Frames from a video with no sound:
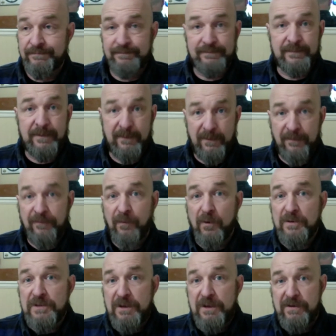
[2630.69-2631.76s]
the
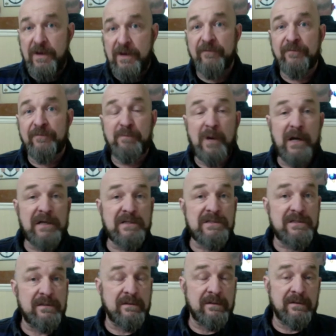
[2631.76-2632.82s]
forces of pucks
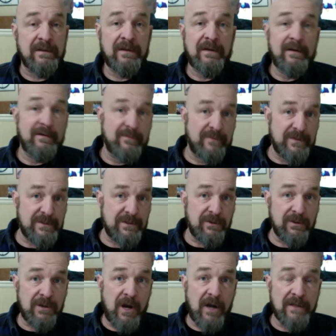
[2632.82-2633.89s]
and physical
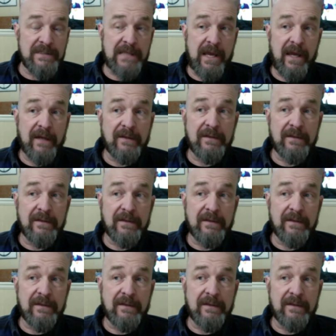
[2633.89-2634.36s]
contact,